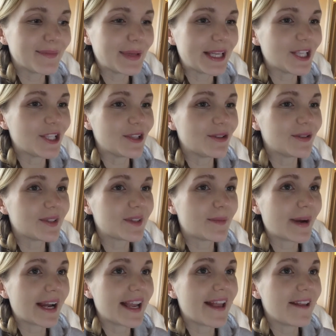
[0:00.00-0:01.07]
being used
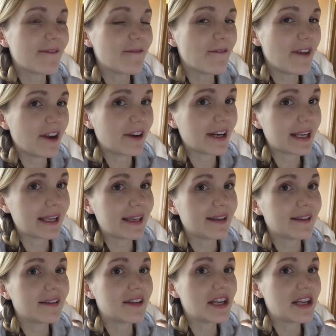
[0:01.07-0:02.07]
by a very